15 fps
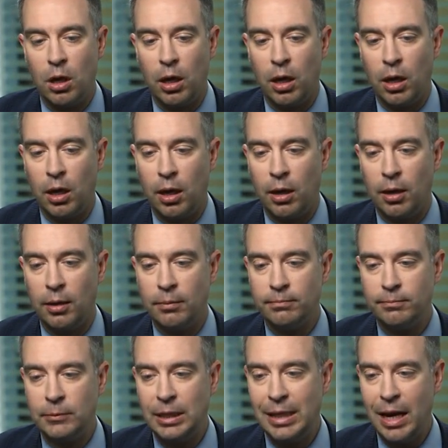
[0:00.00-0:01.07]

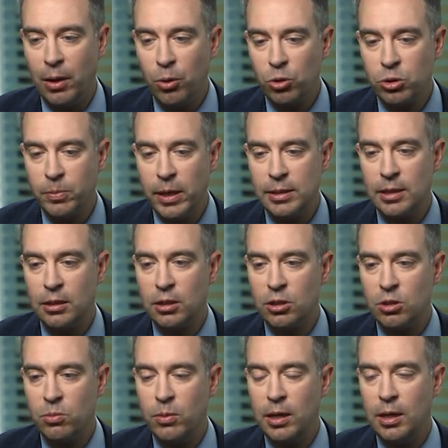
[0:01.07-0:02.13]
the aerospace
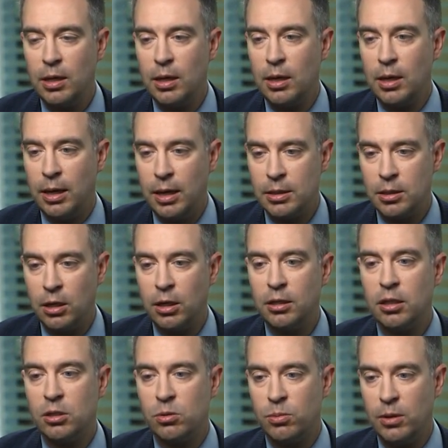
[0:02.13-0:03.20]
industry is an
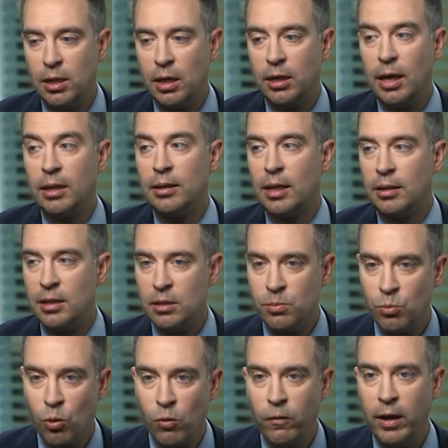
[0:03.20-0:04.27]
industry, again, that is
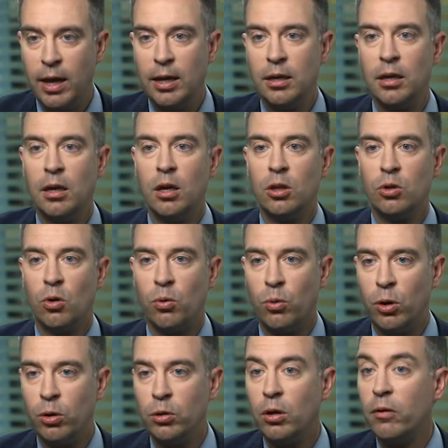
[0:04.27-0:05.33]
moving
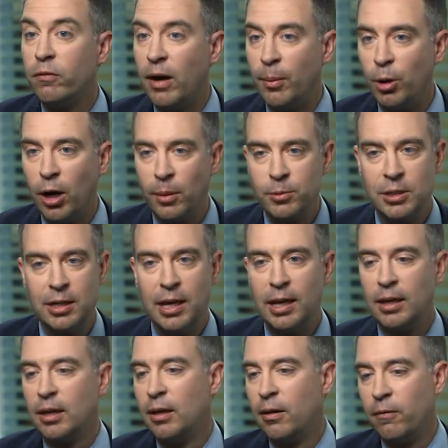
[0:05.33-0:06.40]
toward fiber
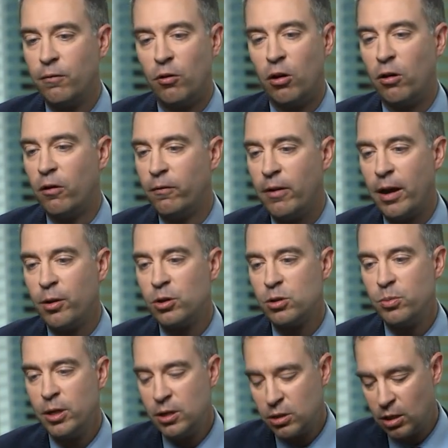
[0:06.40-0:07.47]
optic for
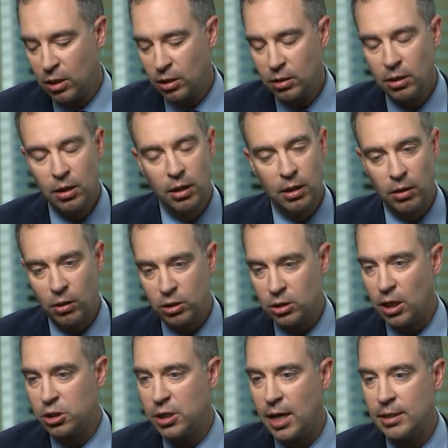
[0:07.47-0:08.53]
various reasons,
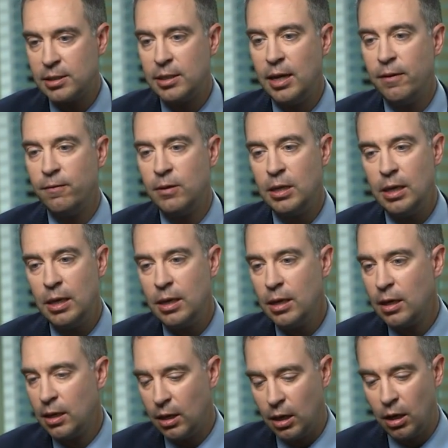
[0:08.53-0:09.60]
such as safety,
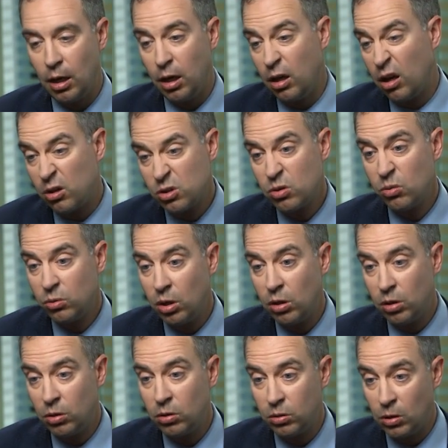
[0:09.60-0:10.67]
also
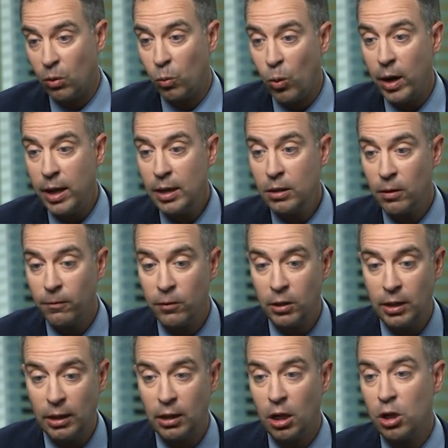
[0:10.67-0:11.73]
the weight of the
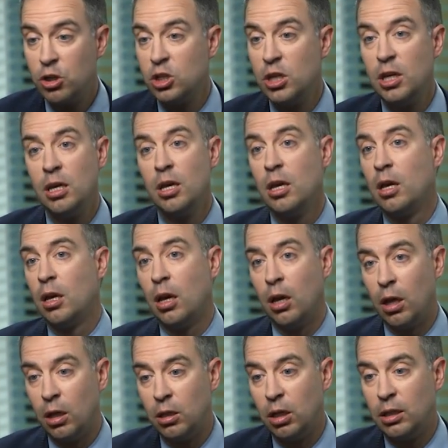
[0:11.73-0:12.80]
technology,
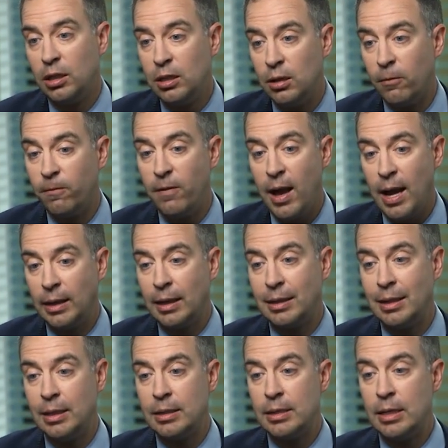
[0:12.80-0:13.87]
the fact
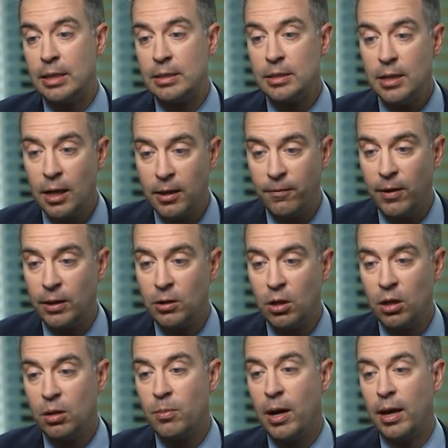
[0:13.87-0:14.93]
that it's not
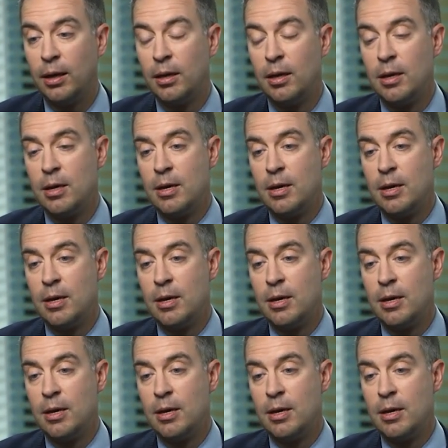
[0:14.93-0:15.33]
affected by